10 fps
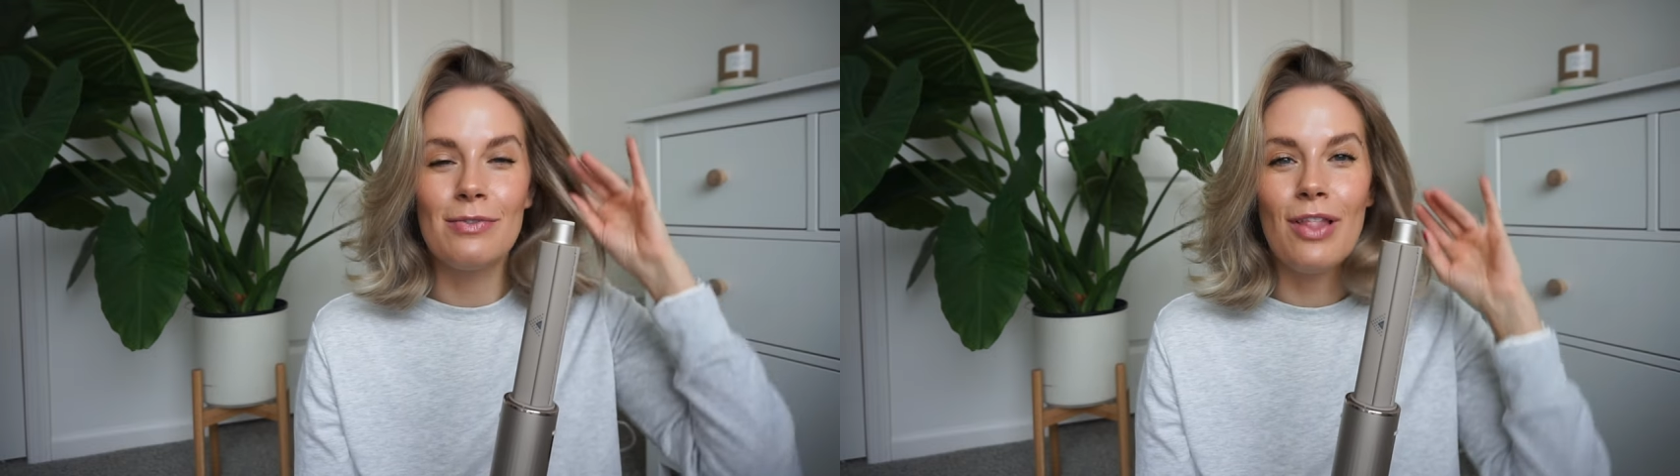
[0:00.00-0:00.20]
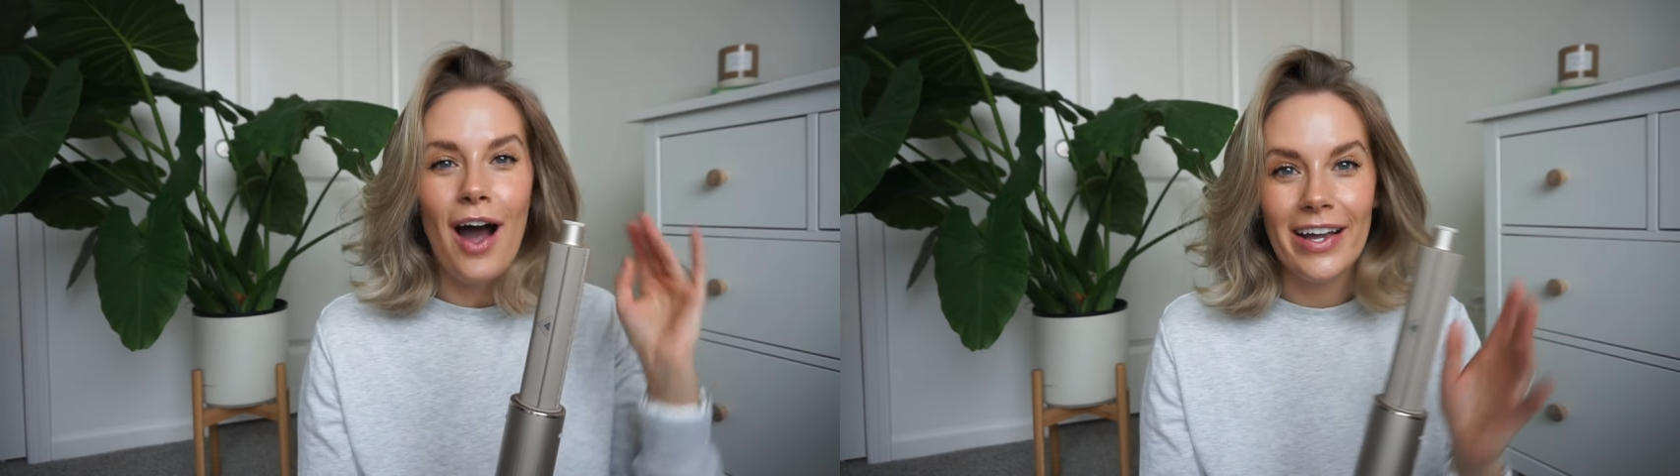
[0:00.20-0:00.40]

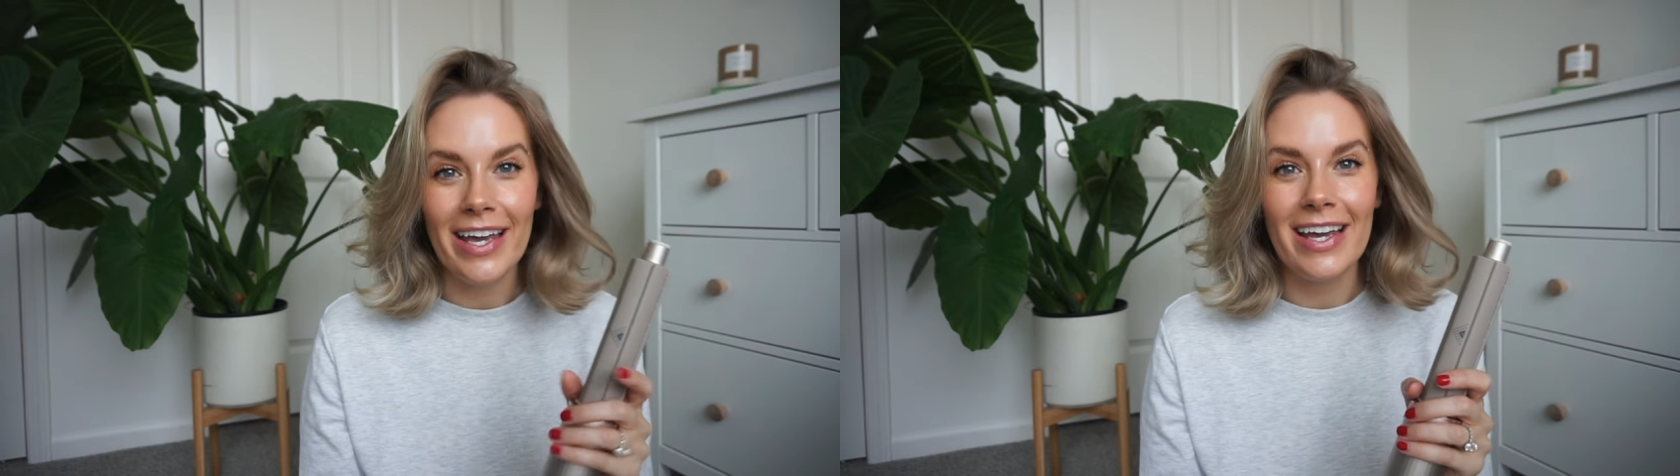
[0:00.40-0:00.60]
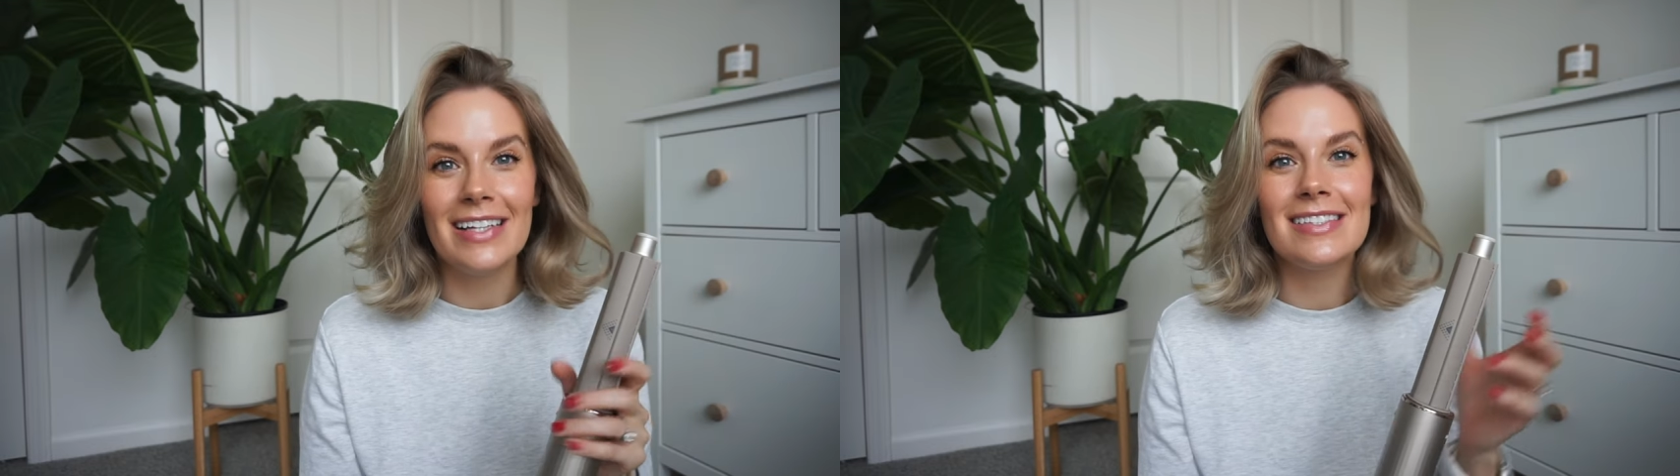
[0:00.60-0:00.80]

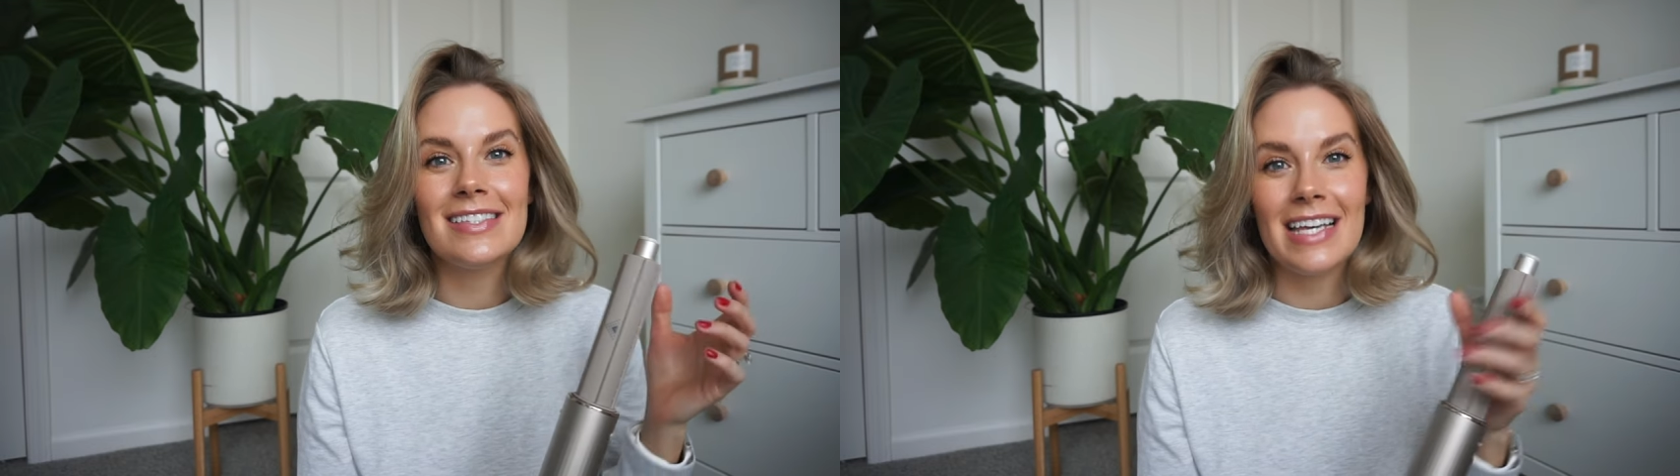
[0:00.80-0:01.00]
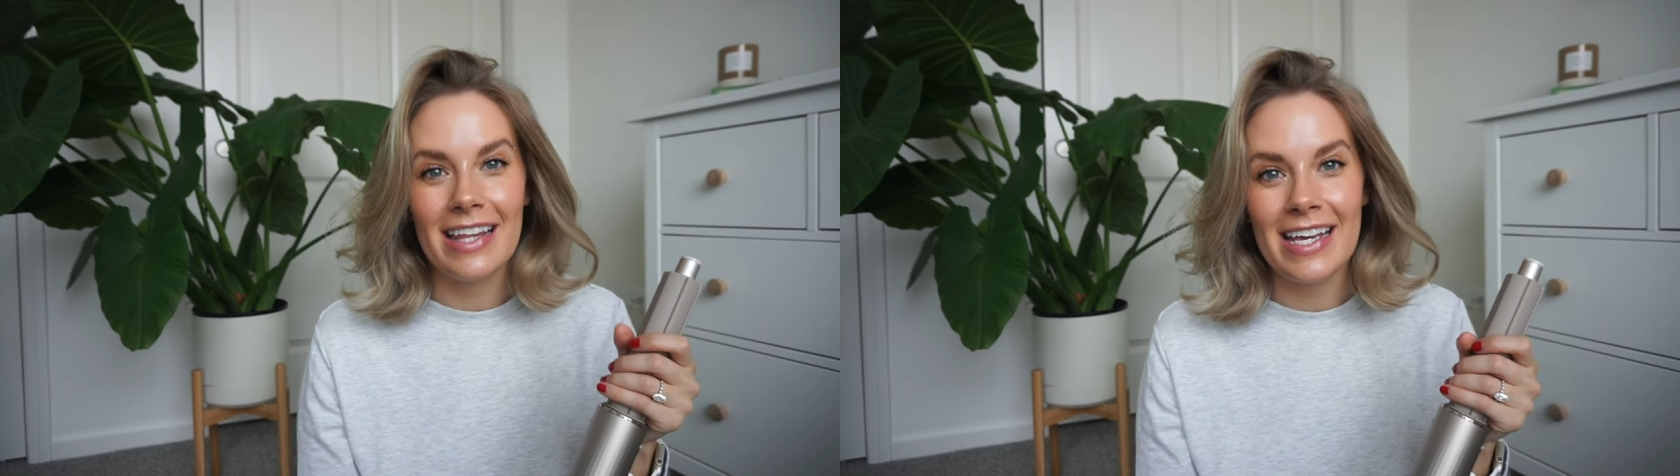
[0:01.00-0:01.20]
locking in,
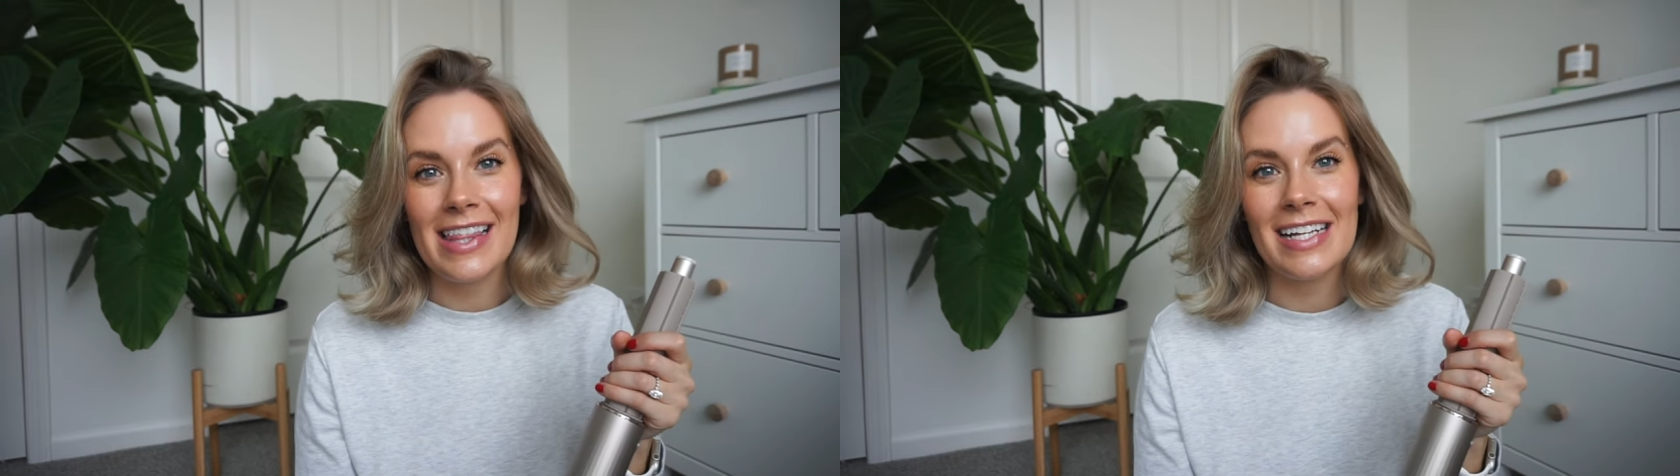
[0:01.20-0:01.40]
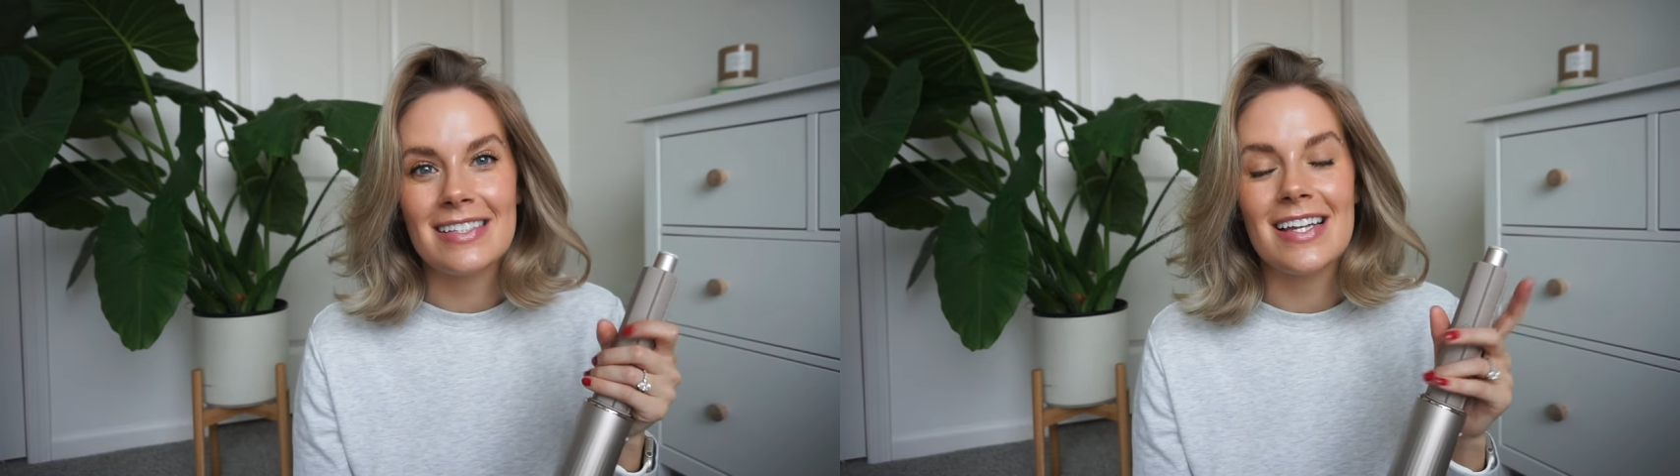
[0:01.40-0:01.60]
sealing in
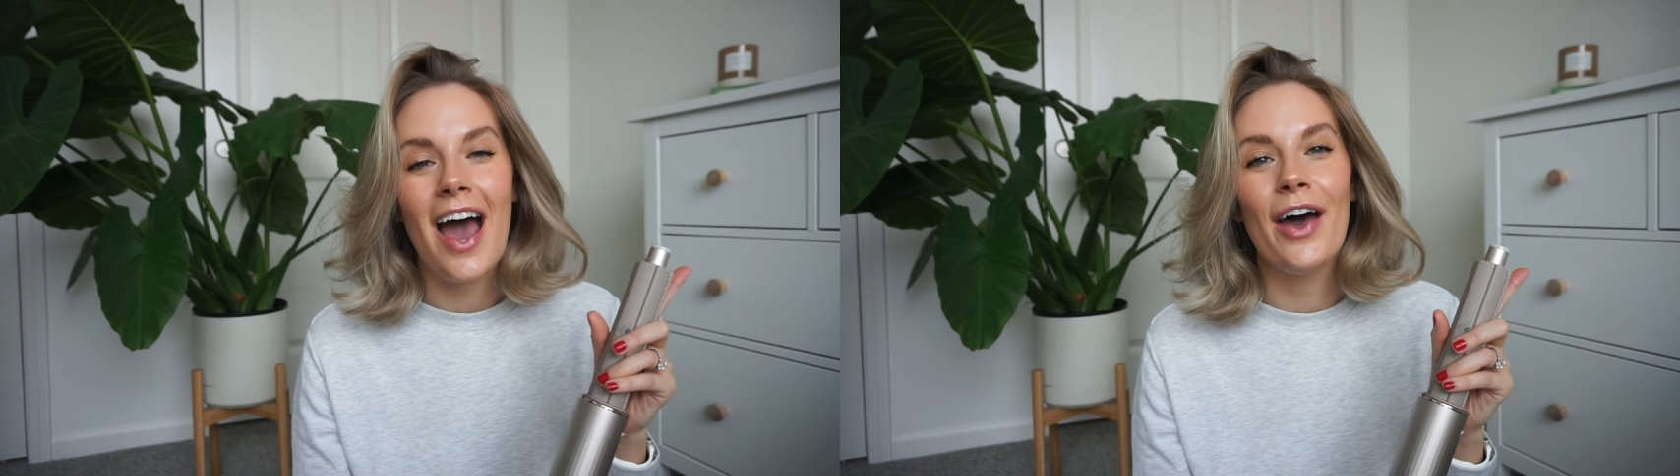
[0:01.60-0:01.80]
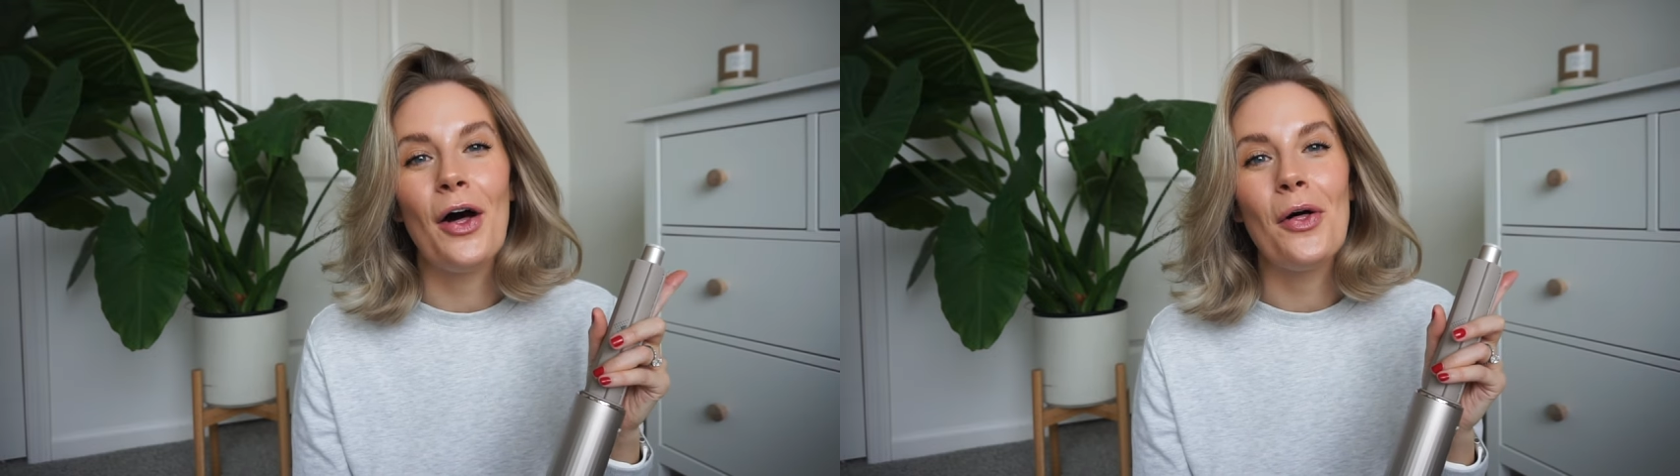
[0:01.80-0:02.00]
that
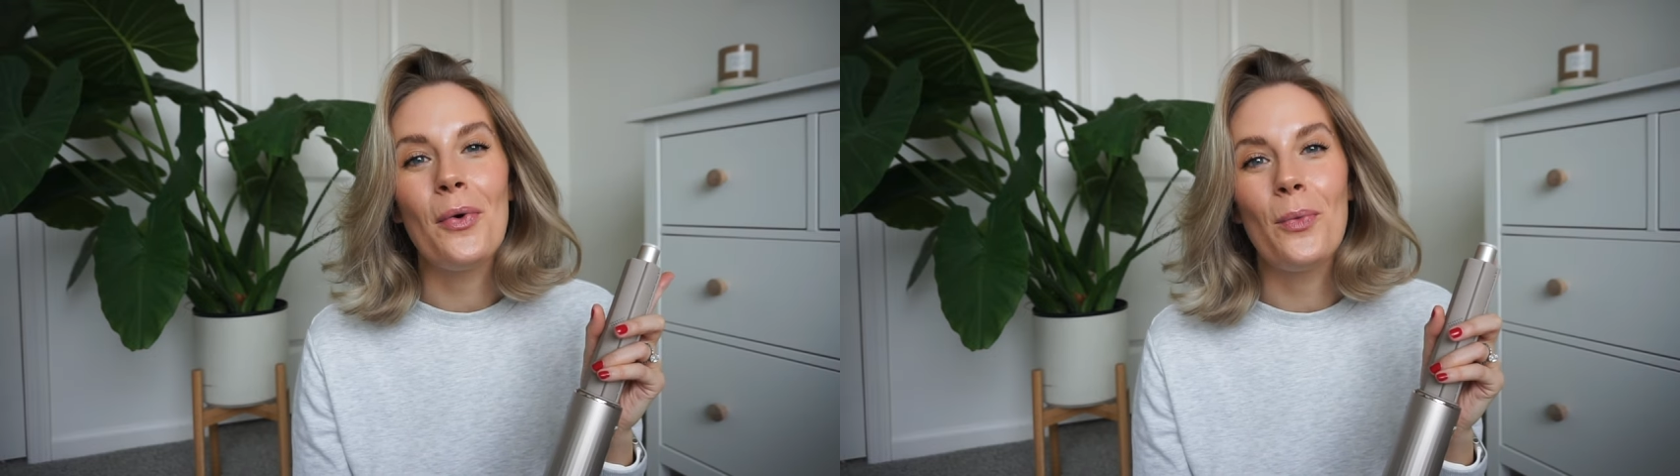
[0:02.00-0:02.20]
style